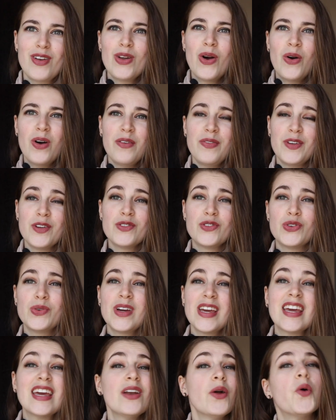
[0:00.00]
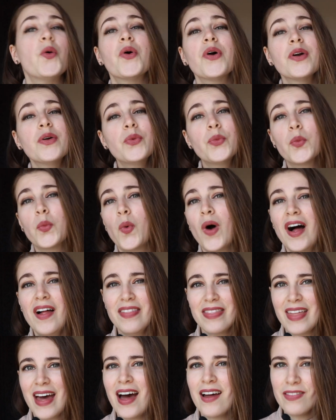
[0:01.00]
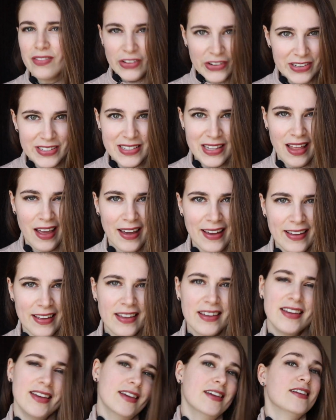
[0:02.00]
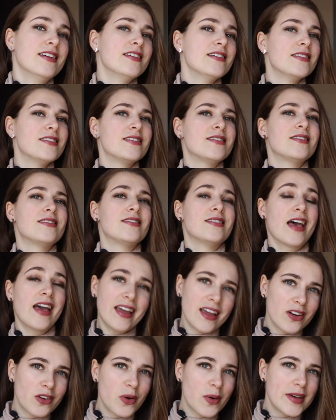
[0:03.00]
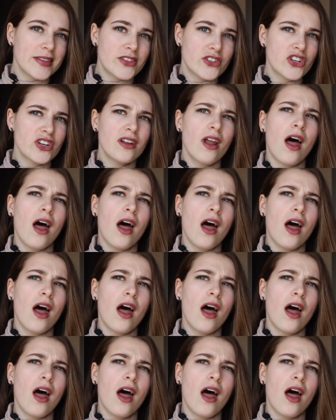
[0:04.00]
know if you're doing it or what that looks like? Second question,